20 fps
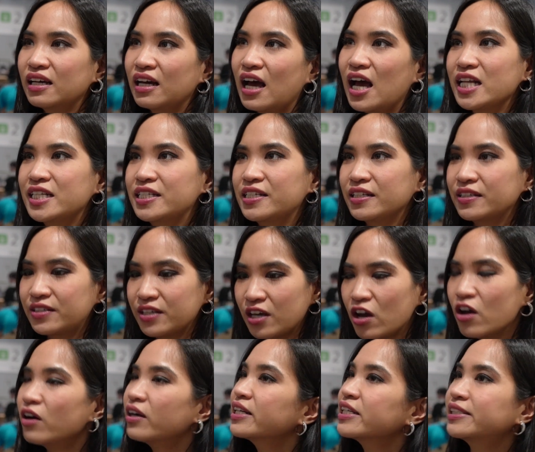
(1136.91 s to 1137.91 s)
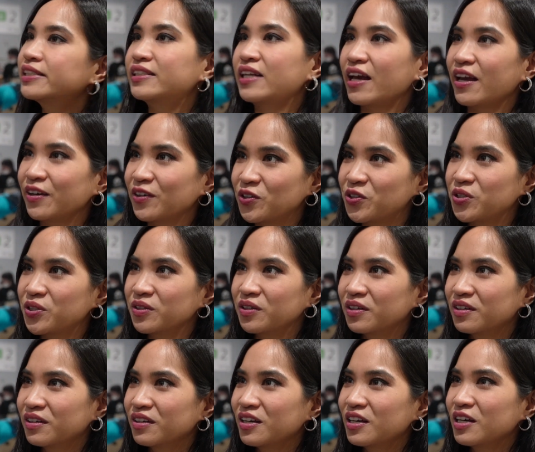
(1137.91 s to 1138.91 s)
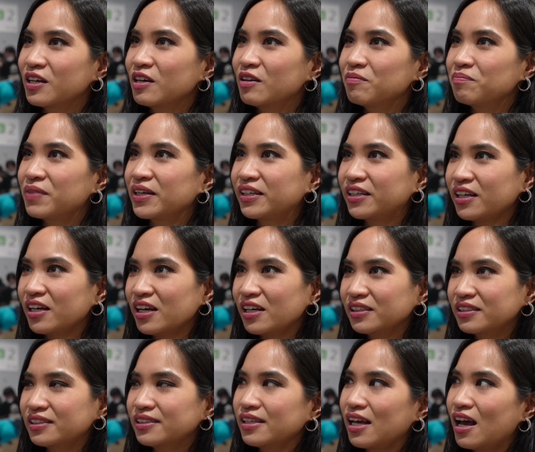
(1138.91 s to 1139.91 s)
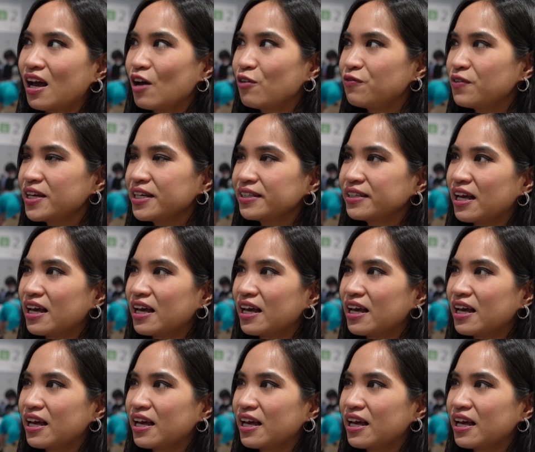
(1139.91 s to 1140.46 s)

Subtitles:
at its early stage. Because I think